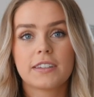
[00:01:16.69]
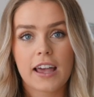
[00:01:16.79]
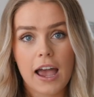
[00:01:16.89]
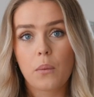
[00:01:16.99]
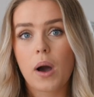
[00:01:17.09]

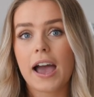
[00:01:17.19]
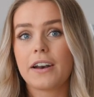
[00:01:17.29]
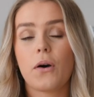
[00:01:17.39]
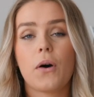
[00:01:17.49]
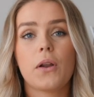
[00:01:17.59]

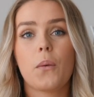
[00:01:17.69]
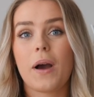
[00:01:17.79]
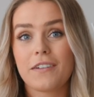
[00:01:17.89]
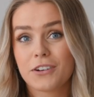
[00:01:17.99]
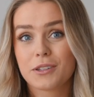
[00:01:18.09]
site-wide on
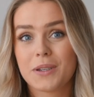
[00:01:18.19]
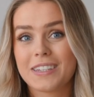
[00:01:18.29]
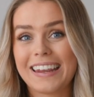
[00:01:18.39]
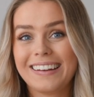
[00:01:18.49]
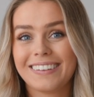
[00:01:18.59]
White Fox Boutique.